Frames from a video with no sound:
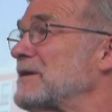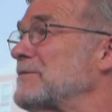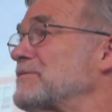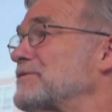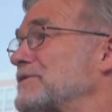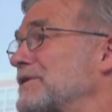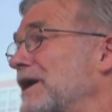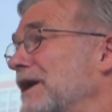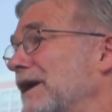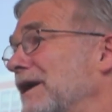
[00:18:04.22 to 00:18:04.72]

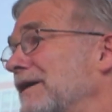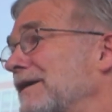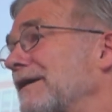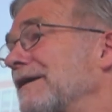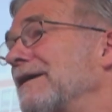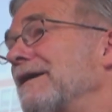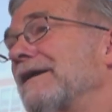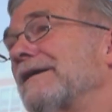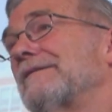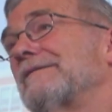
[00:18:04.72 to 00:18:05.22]
keeps saying
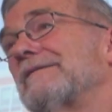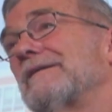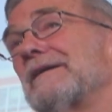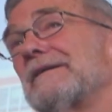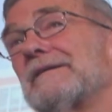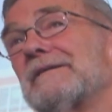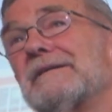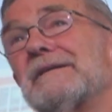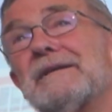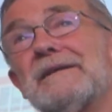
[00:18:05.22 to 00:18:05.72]

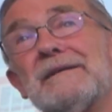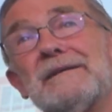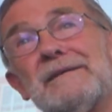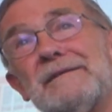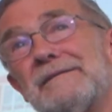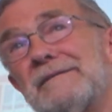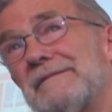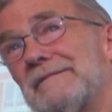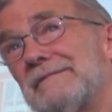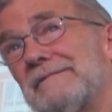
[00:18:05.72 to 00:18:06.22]
that
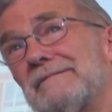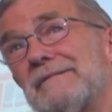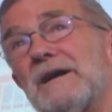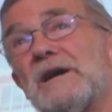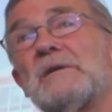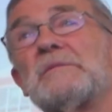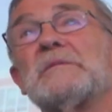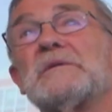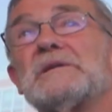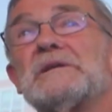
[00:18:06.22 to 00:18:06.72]

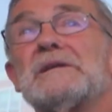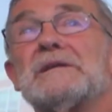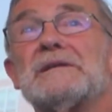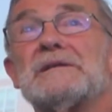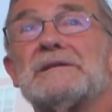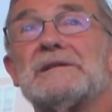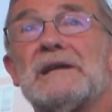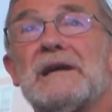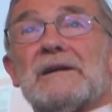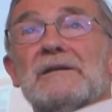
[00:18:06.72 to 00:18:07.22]

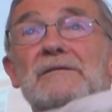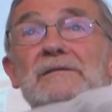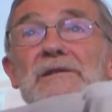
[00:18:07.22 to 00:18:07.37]
Ahmadinejad